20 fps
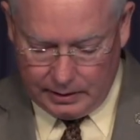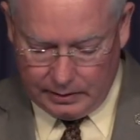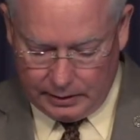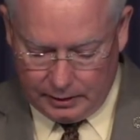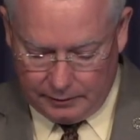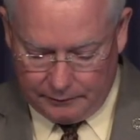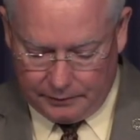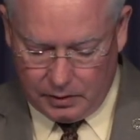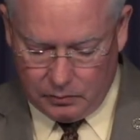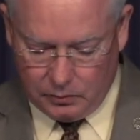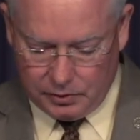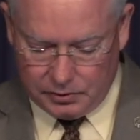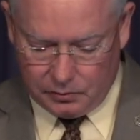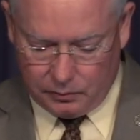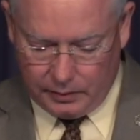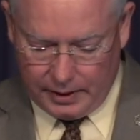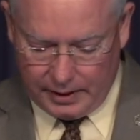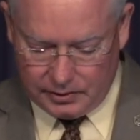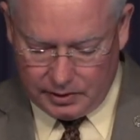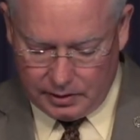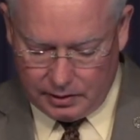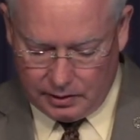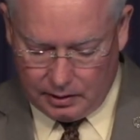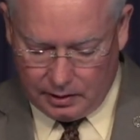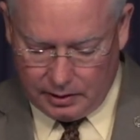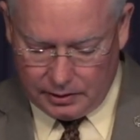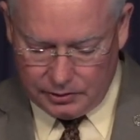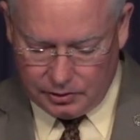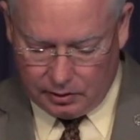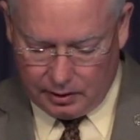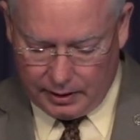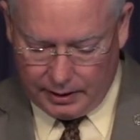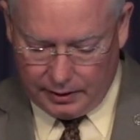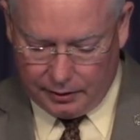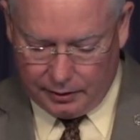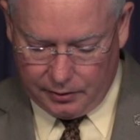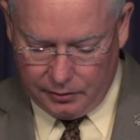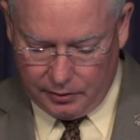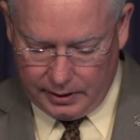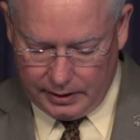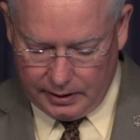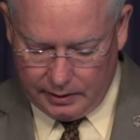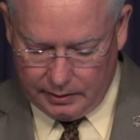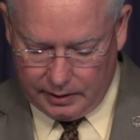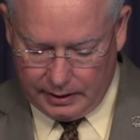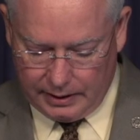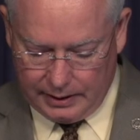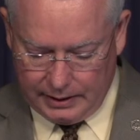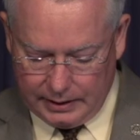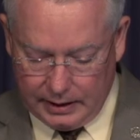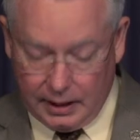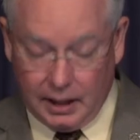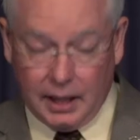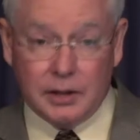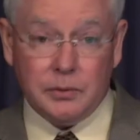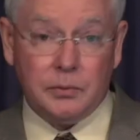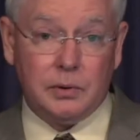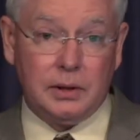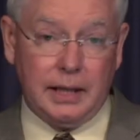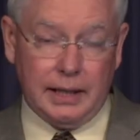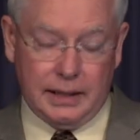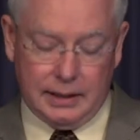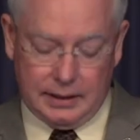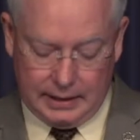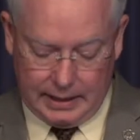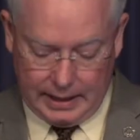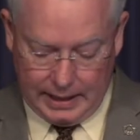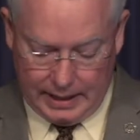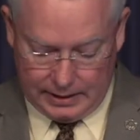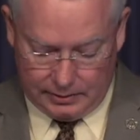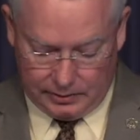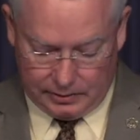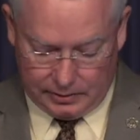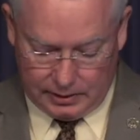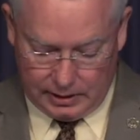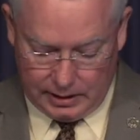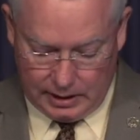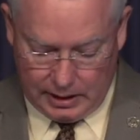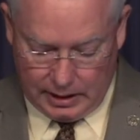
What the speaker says: The defendant was arrested on July 30th in an unrelated case,